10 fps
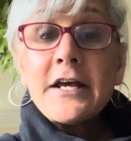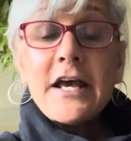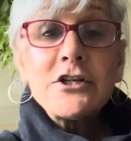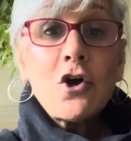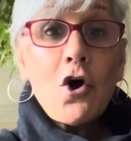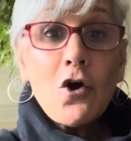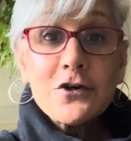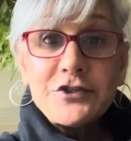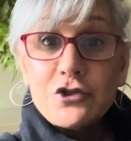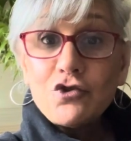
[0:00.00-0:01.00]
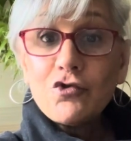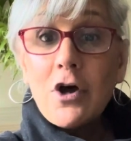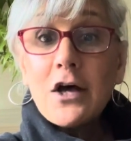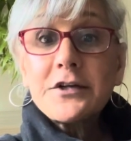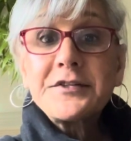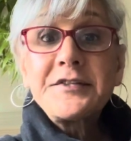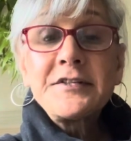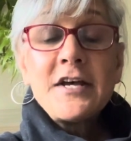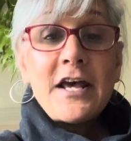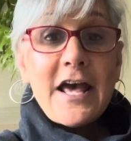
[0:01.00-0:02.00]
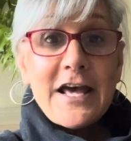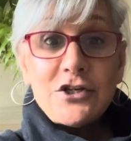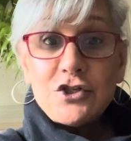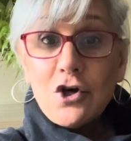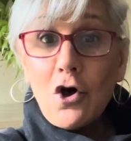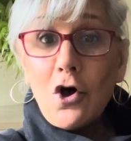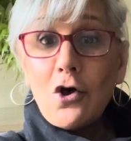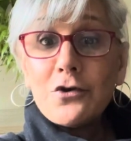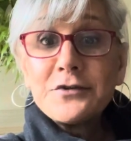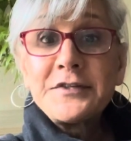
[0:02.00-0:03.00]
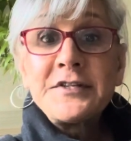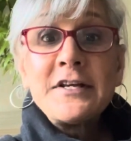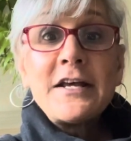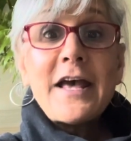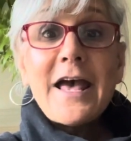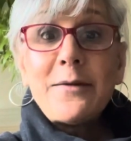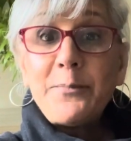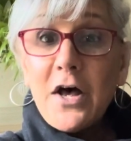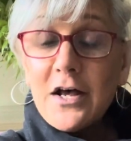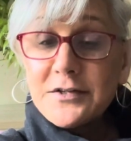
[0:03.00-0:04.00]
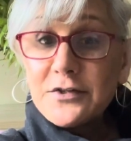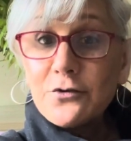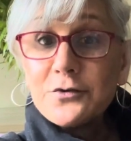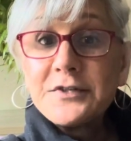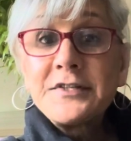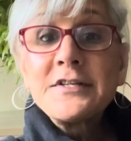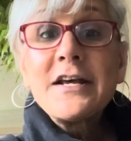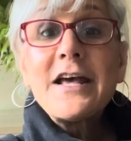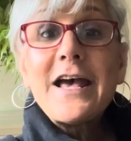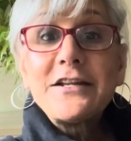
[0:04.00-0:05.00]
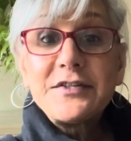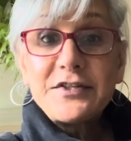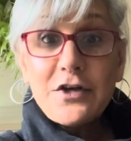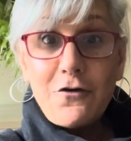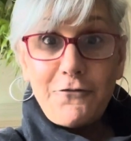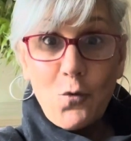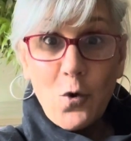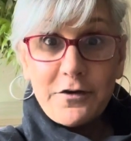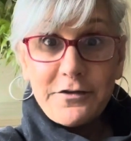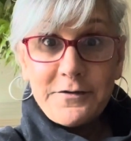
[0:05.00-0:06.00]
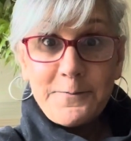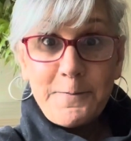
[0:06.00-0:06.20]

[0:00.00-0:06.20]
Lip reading: and cars and trucks and dolls and puzzles and so forth.